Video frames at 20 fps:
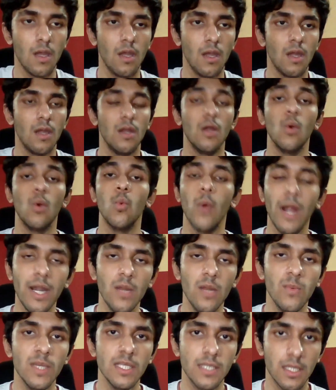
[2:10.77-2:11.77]
Now, where do
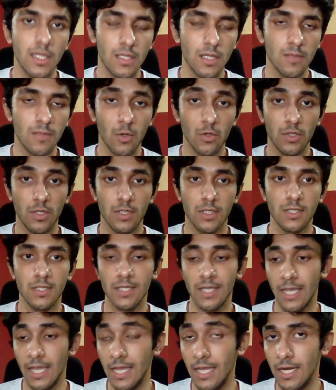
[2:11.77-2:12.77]
we see these motions
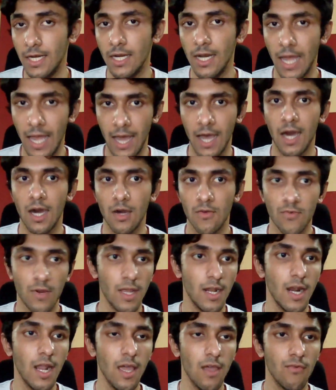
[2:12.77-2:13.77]
in real
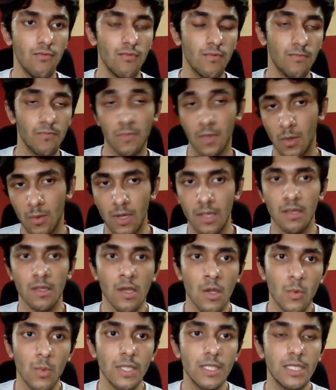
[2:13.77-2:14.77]
life? Well,
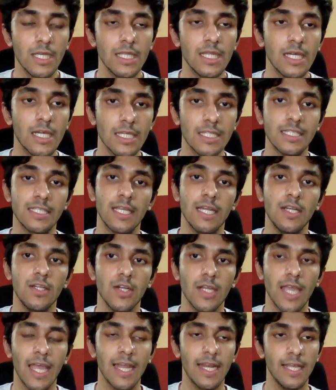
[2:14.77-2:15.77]
we see the
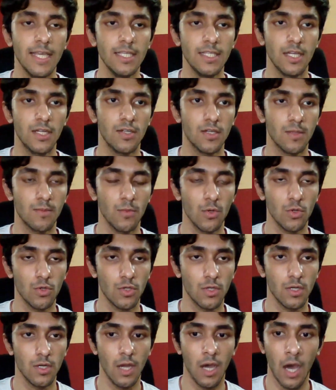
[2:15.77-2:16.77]
concentric and eccentric
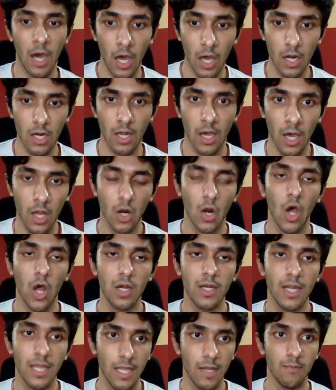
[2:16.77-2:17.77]
motion a
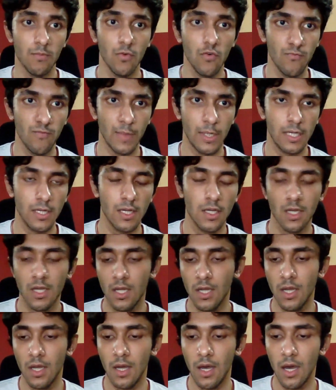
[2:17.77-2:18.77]
lot in movement,
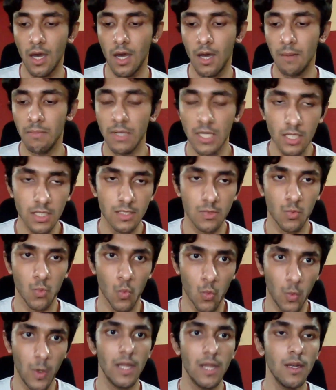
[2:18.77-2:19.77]
because
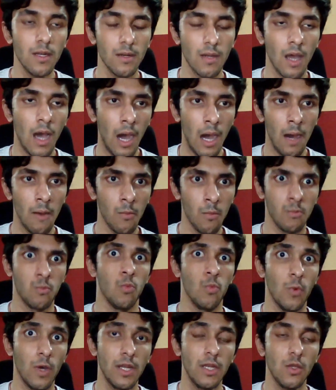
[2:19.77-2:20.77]
when
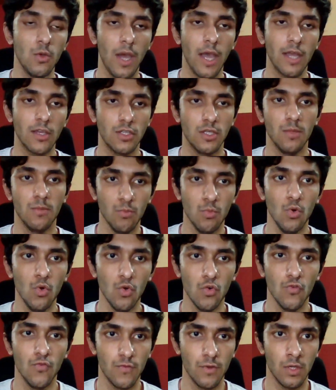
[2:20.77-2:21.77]
you actually
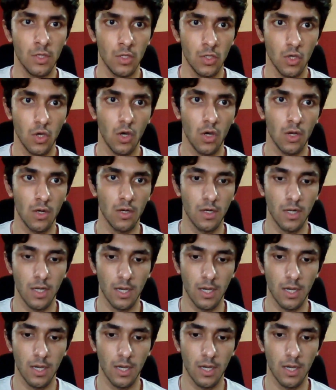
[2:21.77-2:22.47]
move your